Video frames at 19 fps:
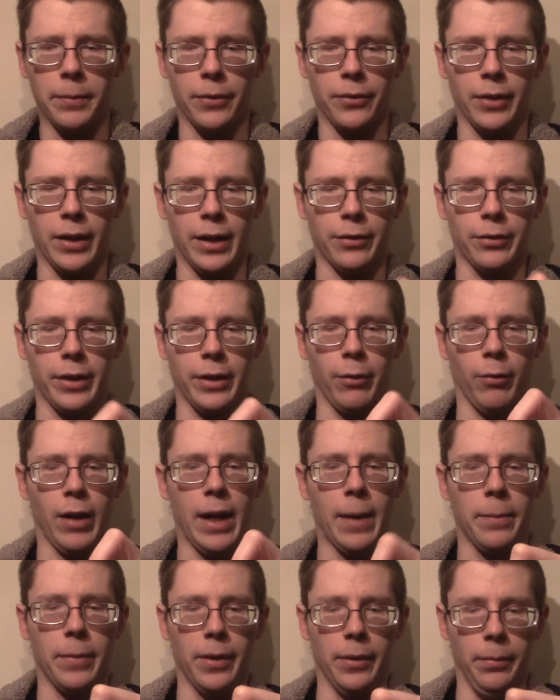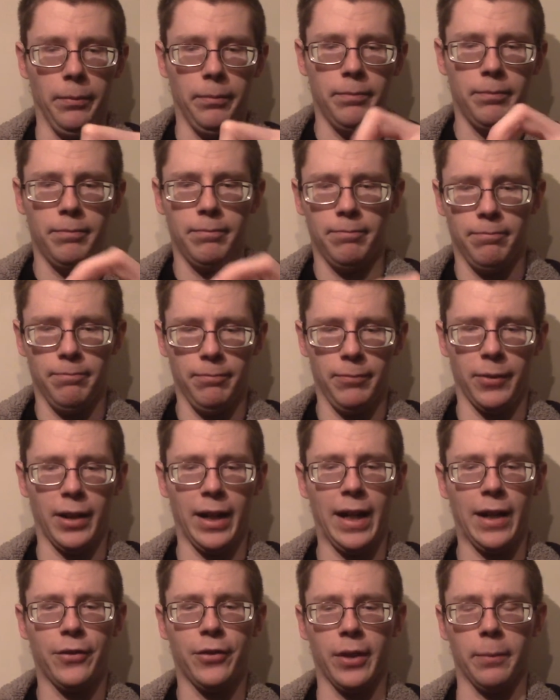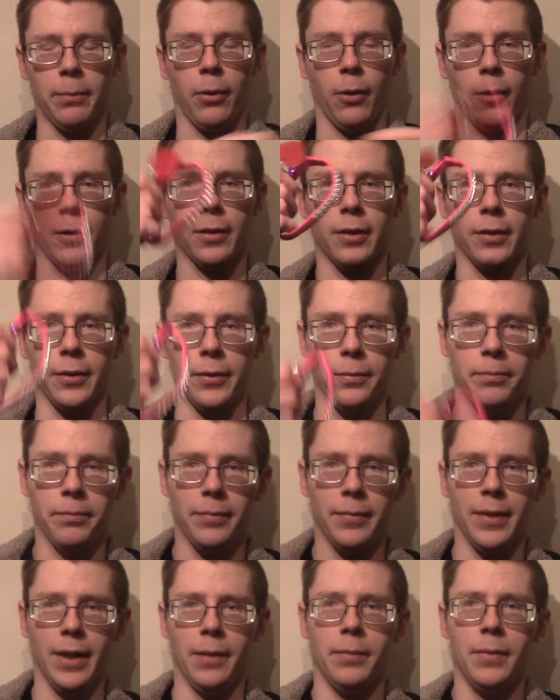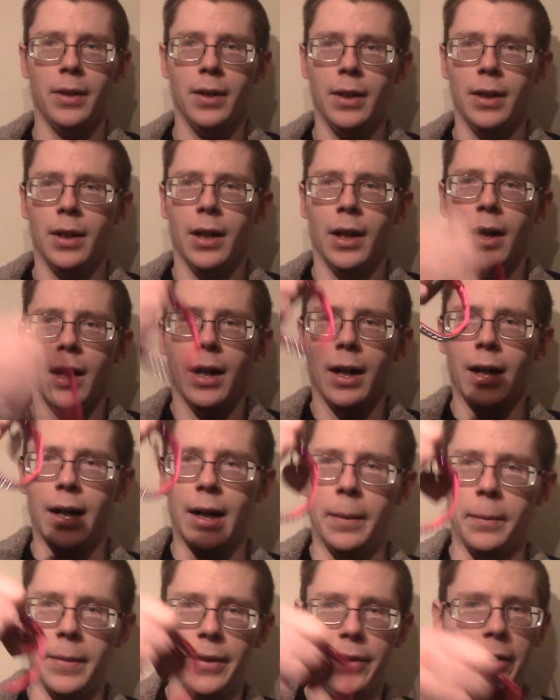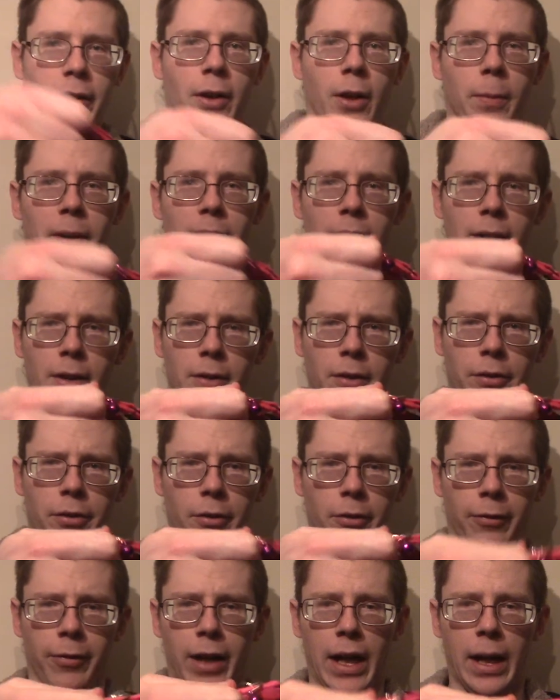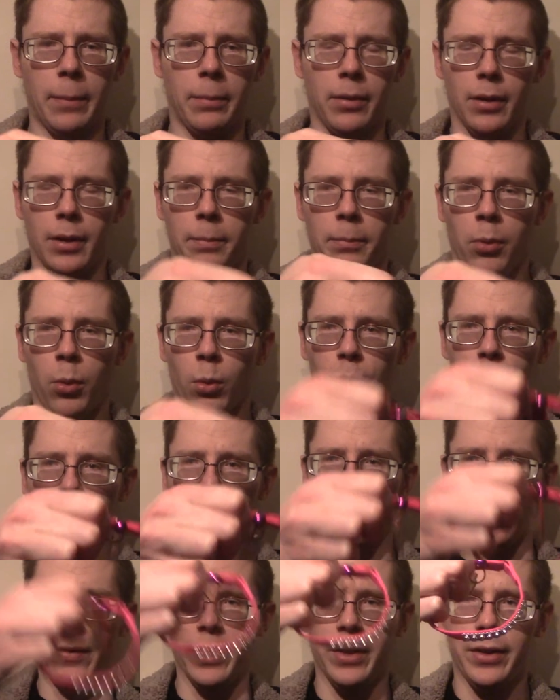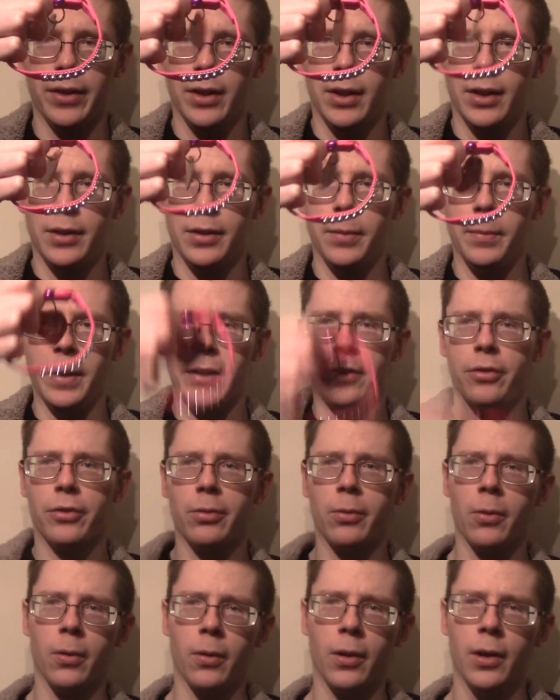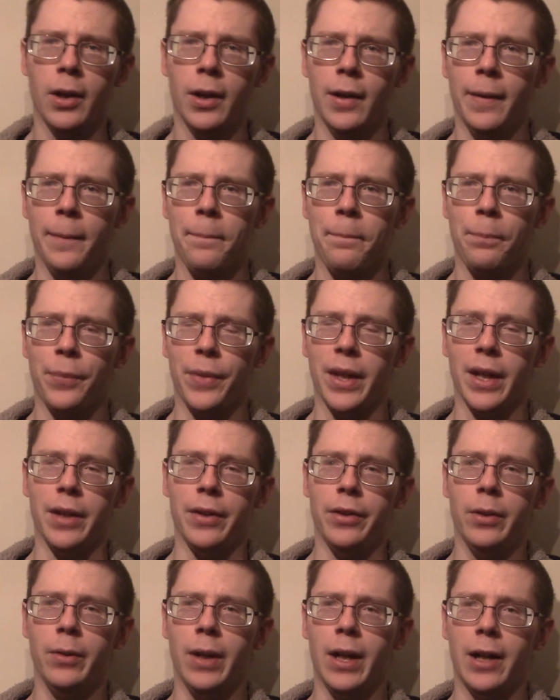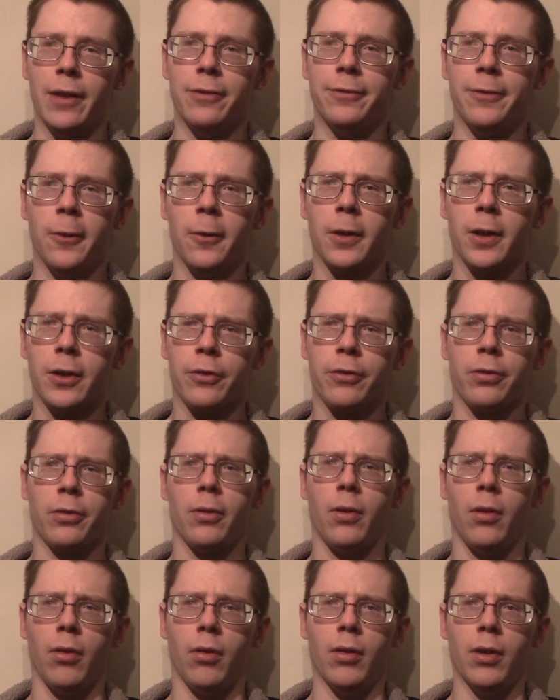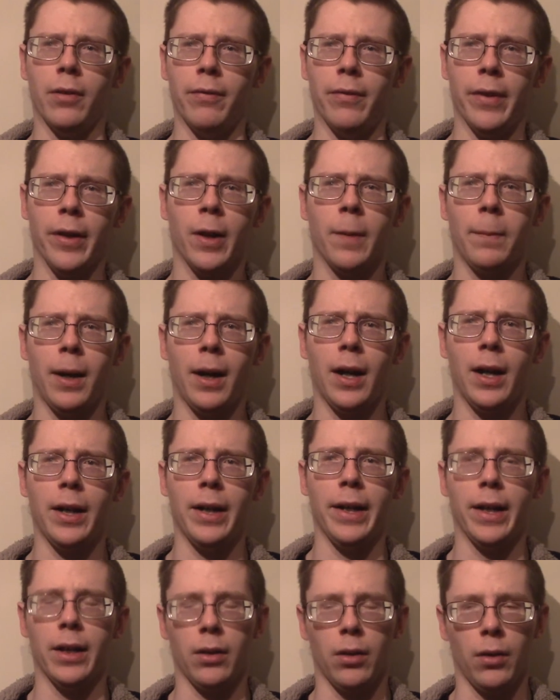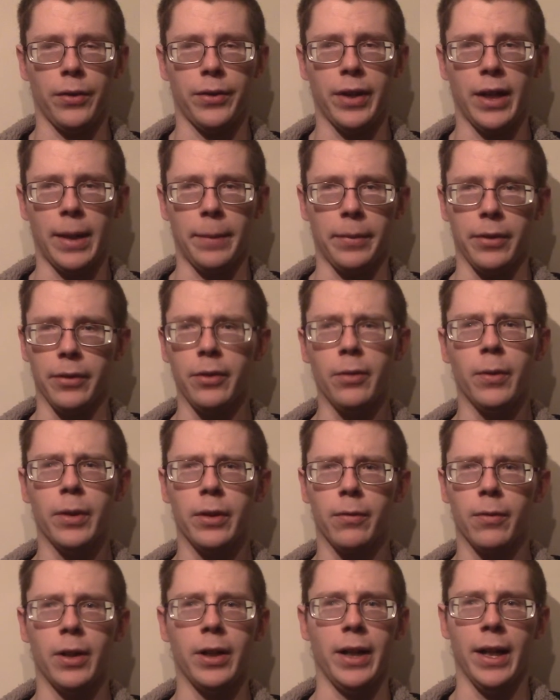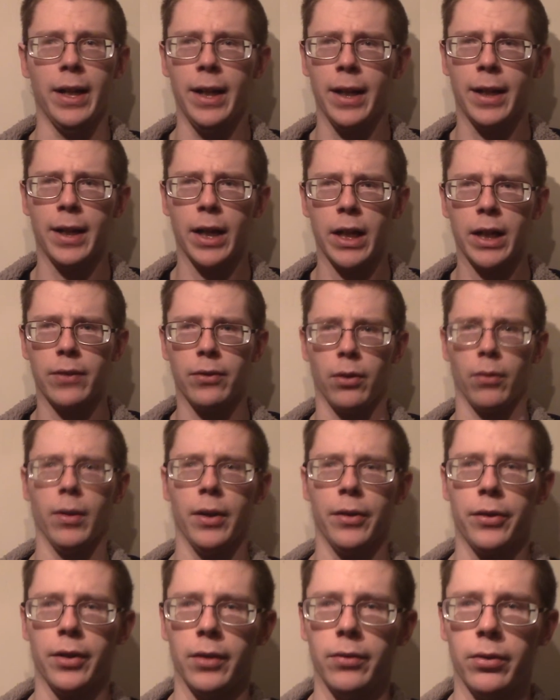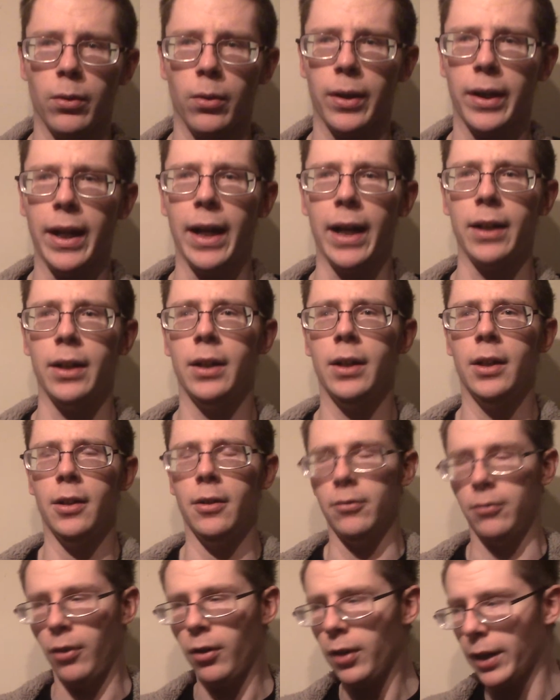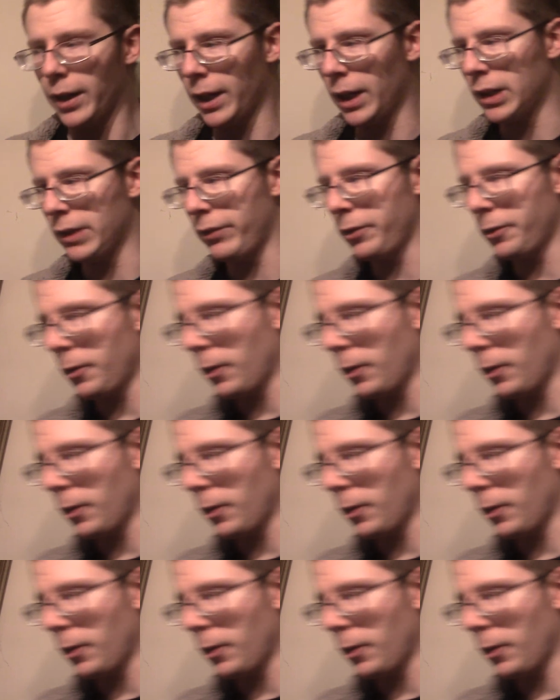just going to actually grab the latching part, because it's here, but, just grab a portion of it to make sure that you have full control of their body at all times. Because you don't want to run any kind of a risk of your cat falling out of your